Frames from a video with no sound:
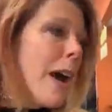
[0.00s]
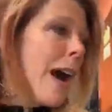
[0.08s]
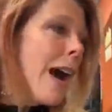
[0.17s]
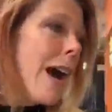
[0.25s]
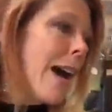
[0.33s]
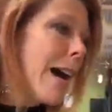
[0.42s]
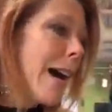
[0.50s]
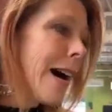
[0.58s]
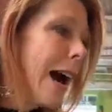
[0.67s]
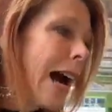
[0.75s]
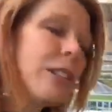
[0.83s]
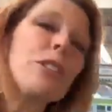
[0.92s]

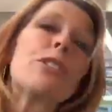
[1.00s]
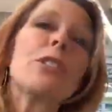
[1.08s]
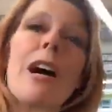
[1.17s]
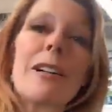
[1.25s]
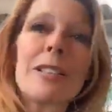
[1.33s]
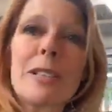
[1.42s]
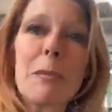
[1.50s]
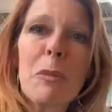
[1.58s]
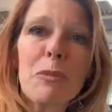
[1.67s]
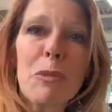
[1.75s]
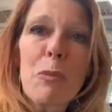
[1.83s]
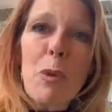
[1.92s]
I just talked to someone
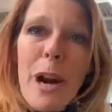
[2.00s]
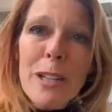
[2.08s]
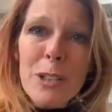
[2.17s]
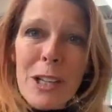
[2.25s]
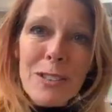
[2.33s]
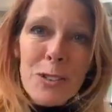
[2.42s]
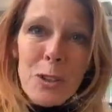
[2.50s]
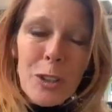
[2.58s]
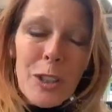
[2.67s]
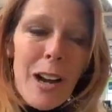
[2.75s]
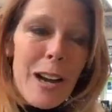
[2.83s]
from Rochester a